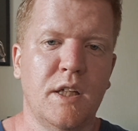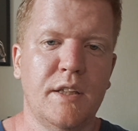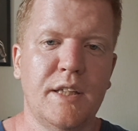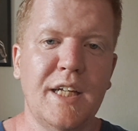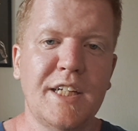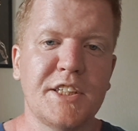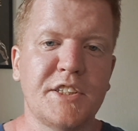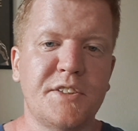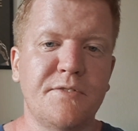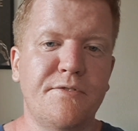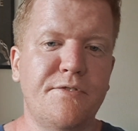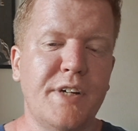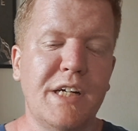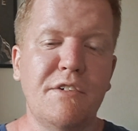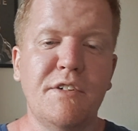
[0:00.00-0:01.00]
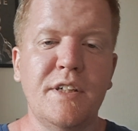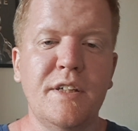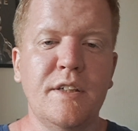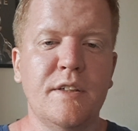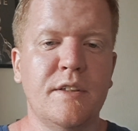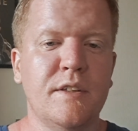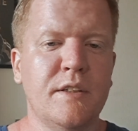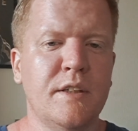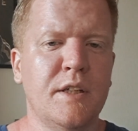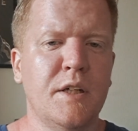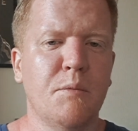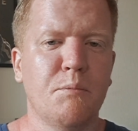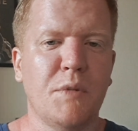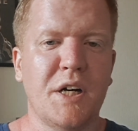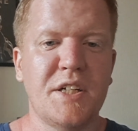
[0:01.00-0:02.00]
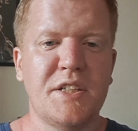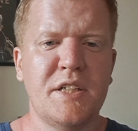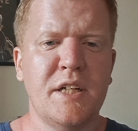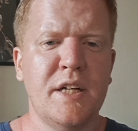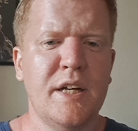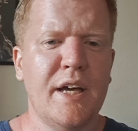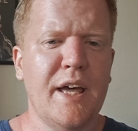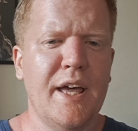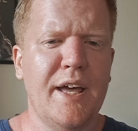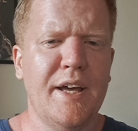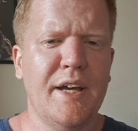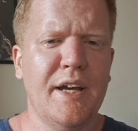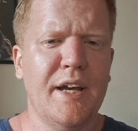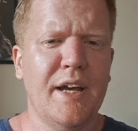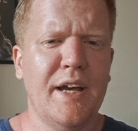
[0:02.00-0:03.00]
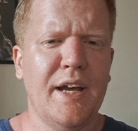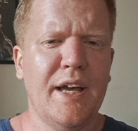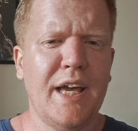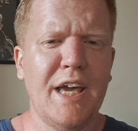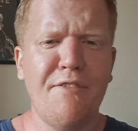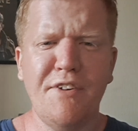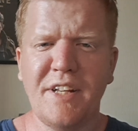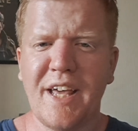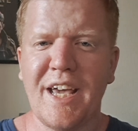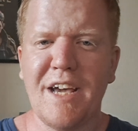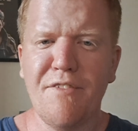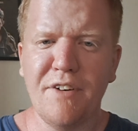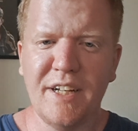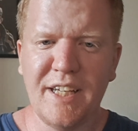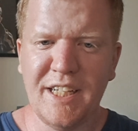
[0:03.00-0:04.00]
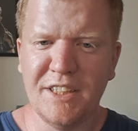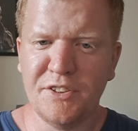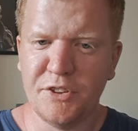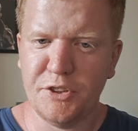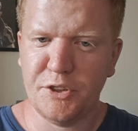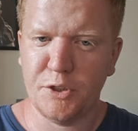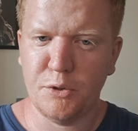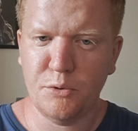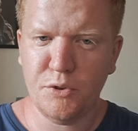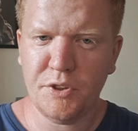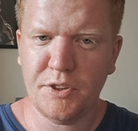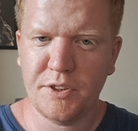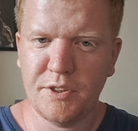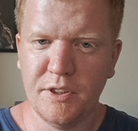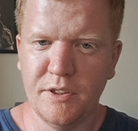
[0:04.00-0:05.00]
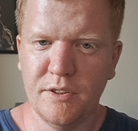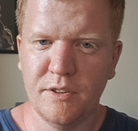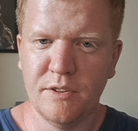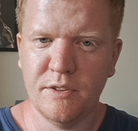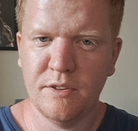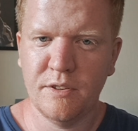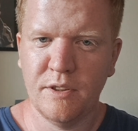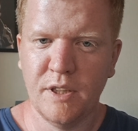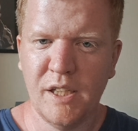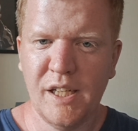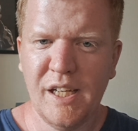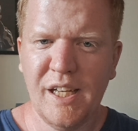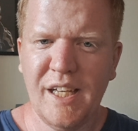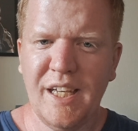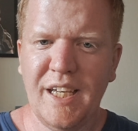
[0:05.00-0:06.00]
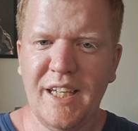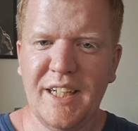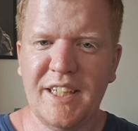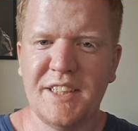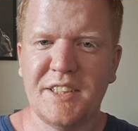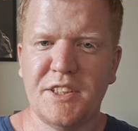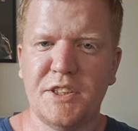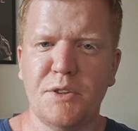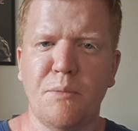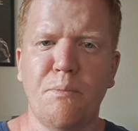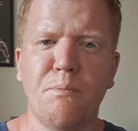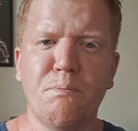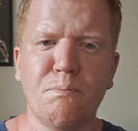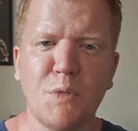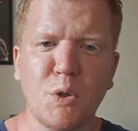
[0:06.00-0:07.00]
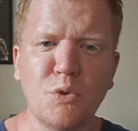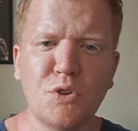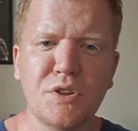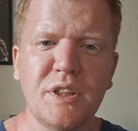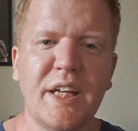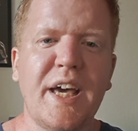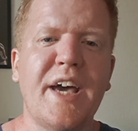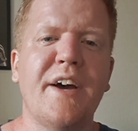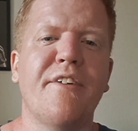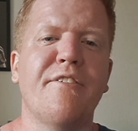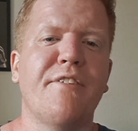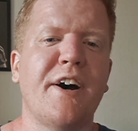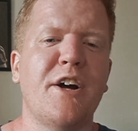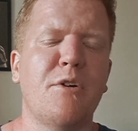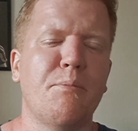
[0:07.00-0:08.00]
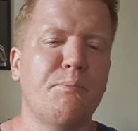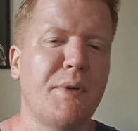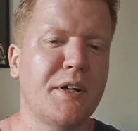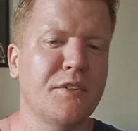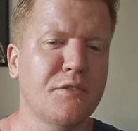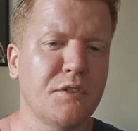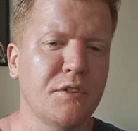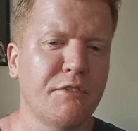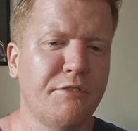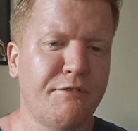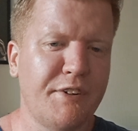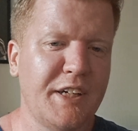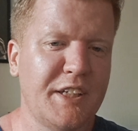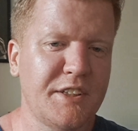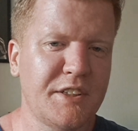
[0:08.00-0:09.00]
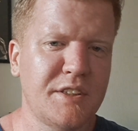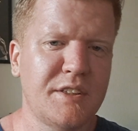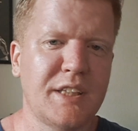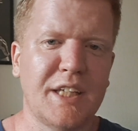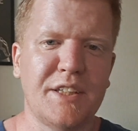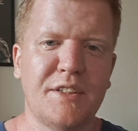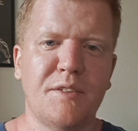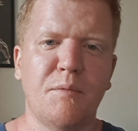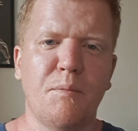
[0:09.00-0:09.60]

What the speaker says: That is very much, if it ever is used, it is mostly environmental things that